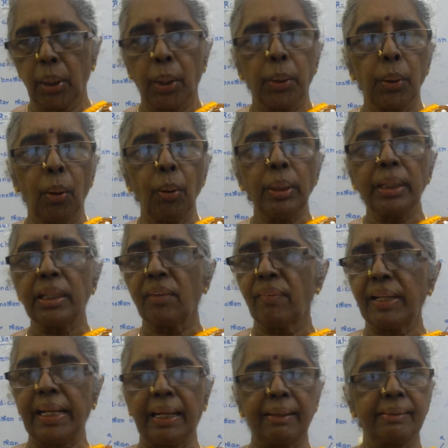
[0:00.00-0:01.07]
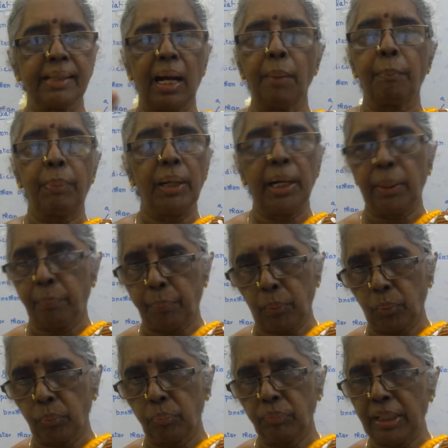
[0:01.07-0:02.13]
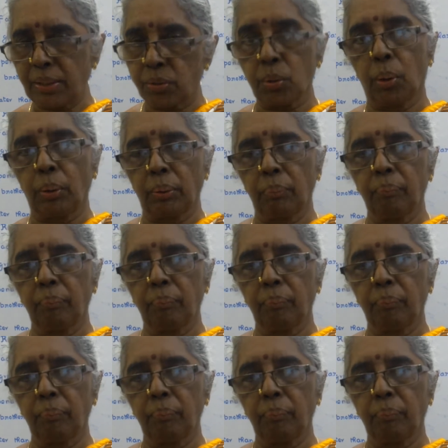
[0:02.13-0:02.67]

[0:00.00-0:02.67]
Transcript: Don't give an example and prove. That's wrong.